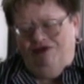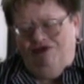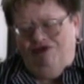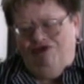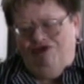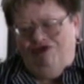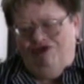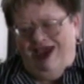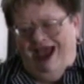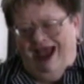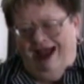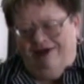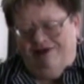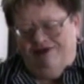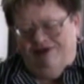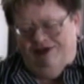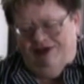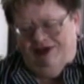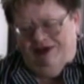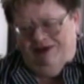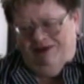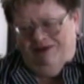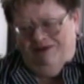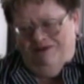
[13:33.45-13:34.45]

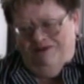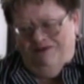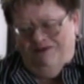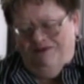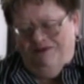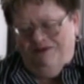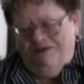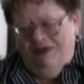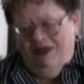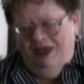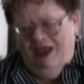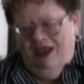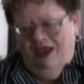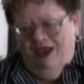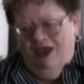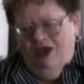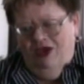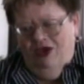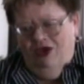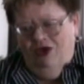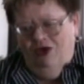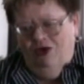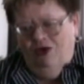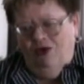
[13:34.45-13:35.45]
Jackson,
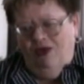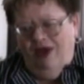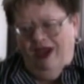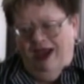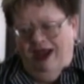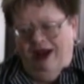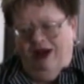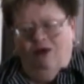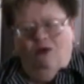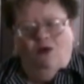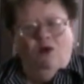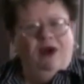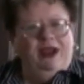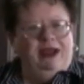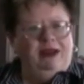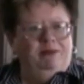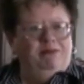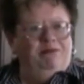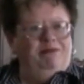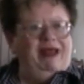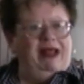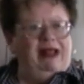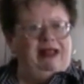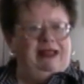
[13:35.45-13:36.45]
who had a
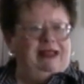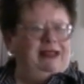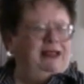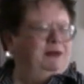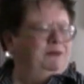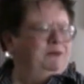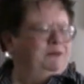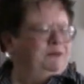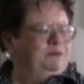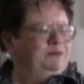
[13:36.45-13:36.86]
white belly,